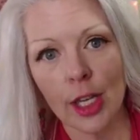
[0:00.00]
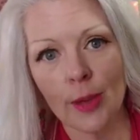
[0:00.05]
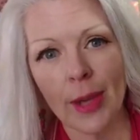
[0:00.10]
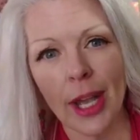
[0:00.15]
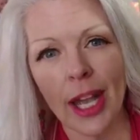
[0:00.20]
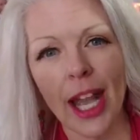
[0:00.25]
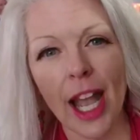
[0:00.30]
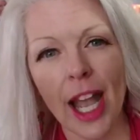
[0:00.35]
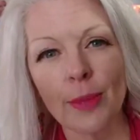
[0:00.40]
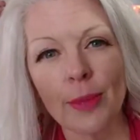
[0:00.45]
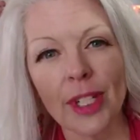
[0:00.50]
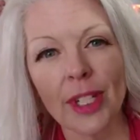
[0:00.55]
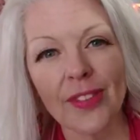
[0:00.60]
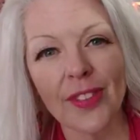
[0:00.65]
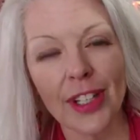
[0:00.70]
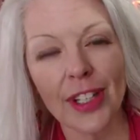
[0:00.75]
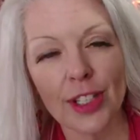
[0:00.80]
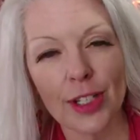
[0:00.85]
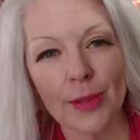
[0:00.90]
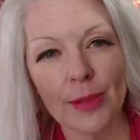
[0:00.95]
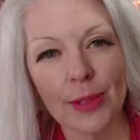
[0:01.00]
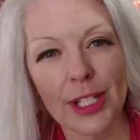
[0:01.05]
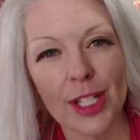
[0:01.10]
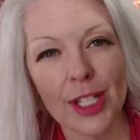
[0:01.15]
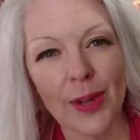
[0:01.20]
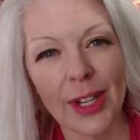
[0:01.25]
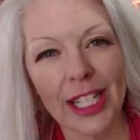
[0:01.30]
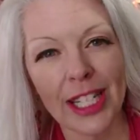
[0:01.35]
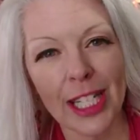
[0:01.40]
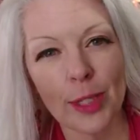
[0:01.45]
about how many vegetables
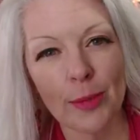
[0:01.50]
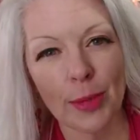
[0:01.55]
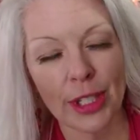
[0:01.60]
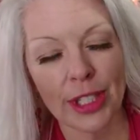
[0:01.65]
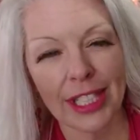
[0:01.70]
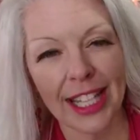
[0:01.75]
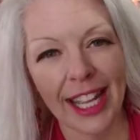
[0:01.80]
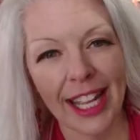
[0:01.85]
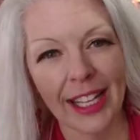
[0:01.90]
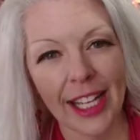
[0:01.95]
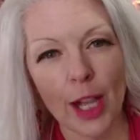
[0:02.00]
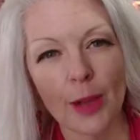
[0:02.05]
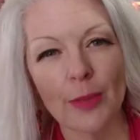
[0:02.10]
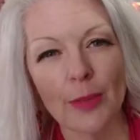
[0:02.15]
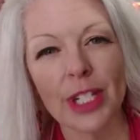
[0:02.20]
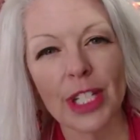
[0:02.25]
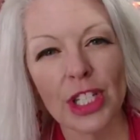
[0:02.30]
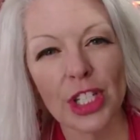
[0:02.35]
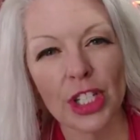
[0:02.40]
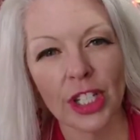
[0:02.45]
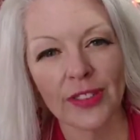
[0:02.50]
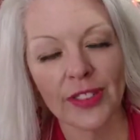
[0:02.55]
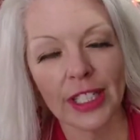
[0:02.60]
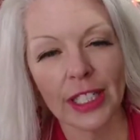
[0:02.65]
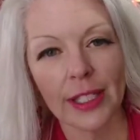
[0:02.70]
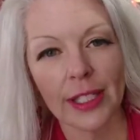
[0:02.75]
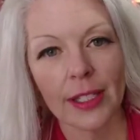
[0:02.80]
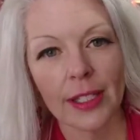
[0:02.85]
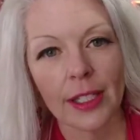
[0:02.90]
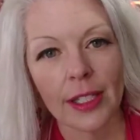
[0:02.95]
do I eat per day? How many
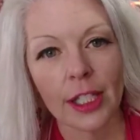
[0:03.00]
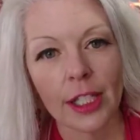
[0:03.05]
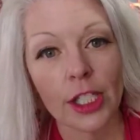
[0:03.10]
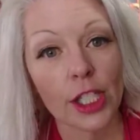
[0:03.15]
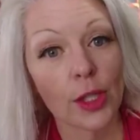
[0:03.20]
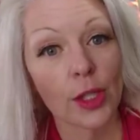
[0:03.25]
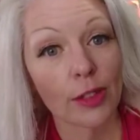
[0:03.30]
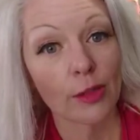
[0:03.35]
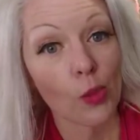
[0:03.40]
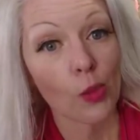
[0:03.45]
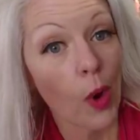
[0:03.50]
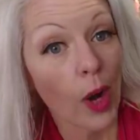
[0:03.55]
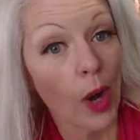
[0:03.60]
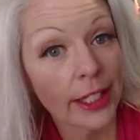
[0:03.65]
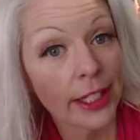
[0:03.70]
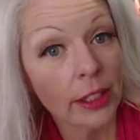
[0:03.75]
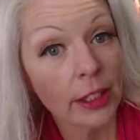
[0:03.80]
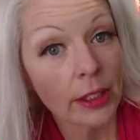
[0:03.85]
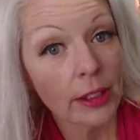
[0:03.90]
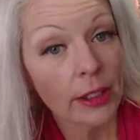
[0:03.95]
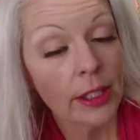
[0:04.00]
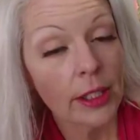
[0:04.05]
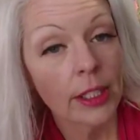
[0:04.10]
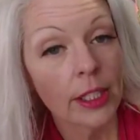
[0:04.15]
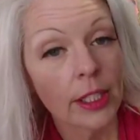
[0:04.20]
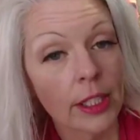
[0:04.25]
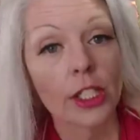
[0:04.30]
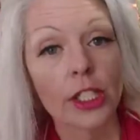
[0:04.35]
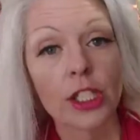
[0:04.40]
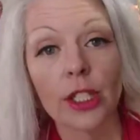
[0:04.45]
servings? Do you have one?
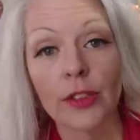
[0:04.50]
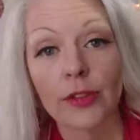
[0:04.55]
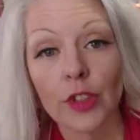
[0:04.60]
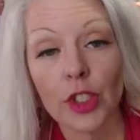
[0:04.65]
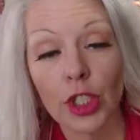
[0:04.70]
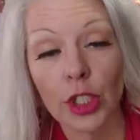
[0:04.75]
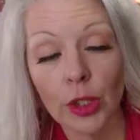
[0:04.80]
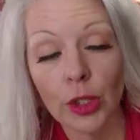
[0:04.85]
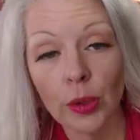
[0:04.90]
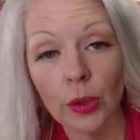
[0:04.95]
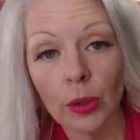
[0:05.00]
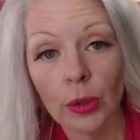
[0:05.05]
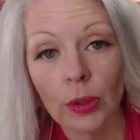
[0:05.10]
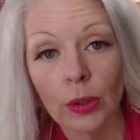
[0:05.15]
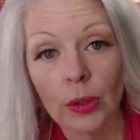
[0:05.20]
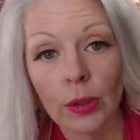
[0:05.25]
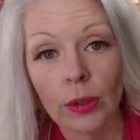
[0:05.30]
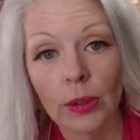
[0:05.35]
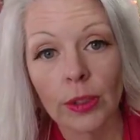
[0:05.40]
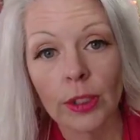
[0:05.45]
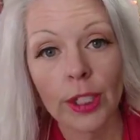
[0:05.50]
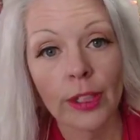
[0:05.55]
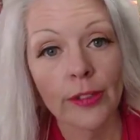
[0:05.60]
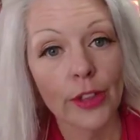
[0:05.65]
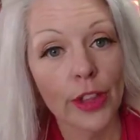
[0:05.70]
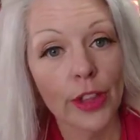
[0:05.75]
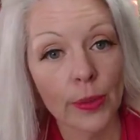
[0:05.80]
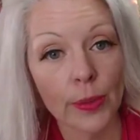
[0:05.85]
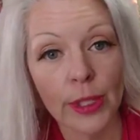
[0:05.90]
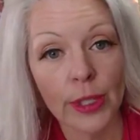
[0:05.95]
Do you have two? Do you
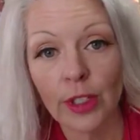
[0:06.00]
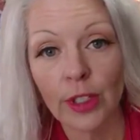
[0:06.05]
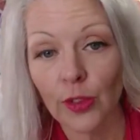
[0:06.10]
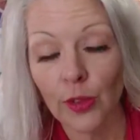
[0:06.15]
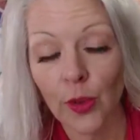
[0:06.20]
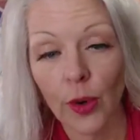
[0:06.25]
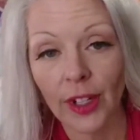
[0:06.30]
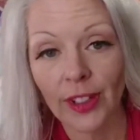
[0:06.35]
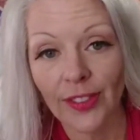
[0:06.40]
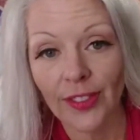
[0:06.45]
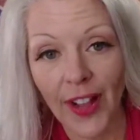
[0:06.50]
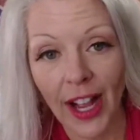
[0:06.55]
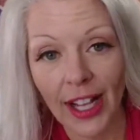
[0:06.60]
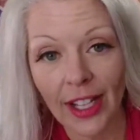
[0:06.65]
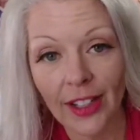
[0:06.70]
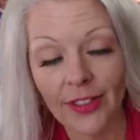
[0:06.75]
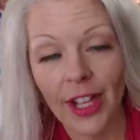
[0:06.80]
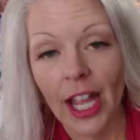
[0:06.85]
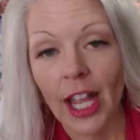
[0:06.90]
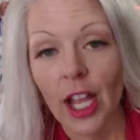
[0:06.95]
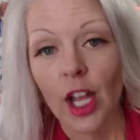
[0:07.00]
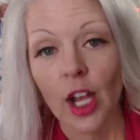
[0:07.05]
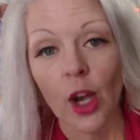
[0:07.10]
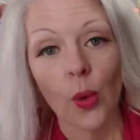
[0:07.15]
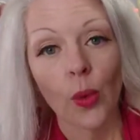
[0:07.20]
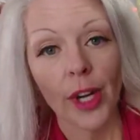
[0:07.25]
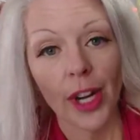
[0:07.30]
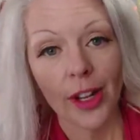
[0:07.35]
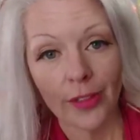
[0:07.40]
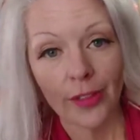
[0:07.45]
have three or four or five?
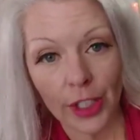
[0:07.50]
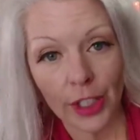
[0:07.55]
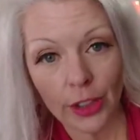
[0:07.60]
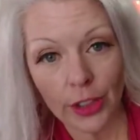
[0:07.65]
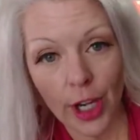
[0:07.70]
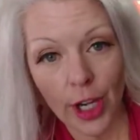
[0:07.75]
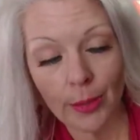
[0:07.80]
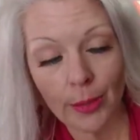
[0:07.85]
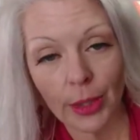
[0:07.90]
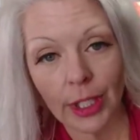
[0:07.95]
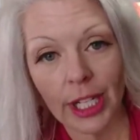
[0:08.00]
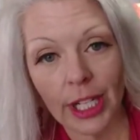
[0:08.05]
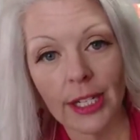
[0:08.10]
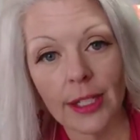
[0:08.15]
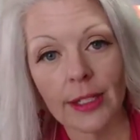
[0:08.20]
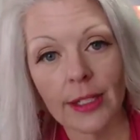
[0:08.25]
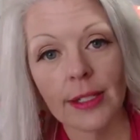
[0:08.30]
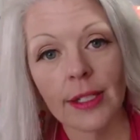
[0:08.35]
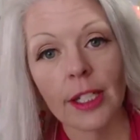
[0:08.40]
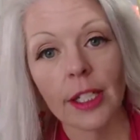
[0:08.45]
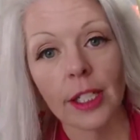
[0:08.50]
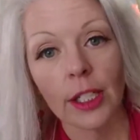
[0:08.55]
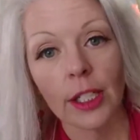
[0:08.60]
Whatever your number is,